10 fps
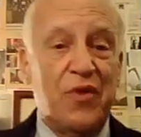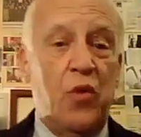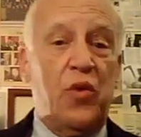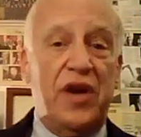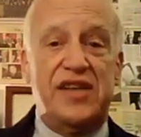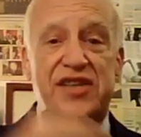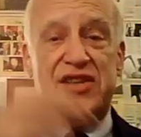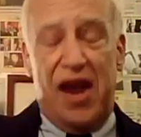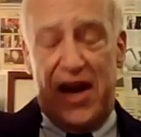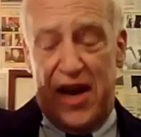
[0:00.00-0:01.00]
When I
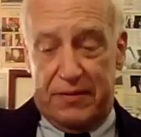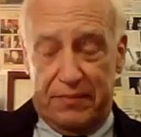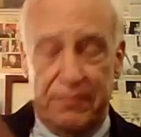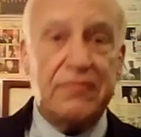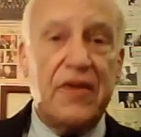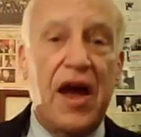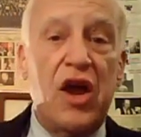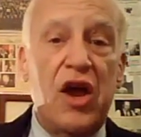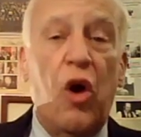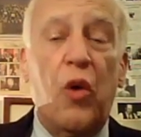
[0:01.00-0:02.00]
sign it, I
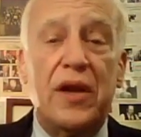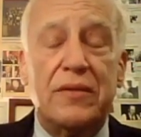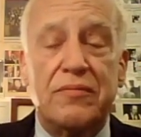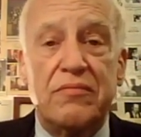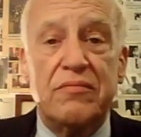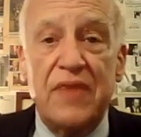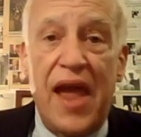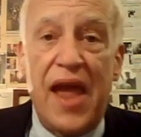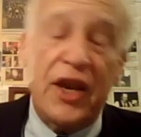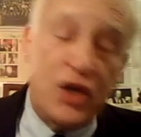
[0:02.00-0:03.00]
owe it,
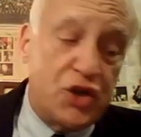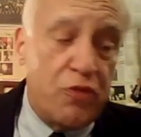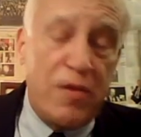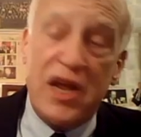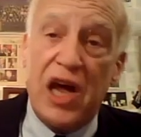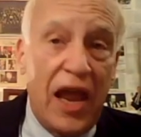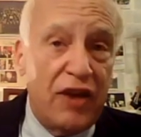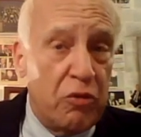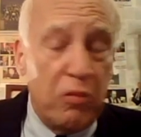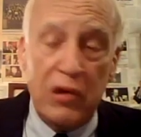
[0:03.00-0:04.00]
and it should be
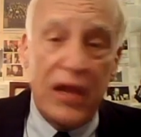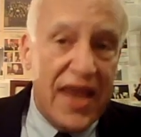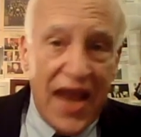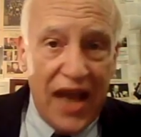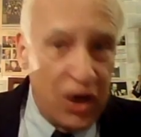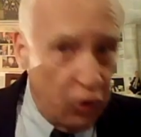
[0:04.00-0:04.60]
collectible like any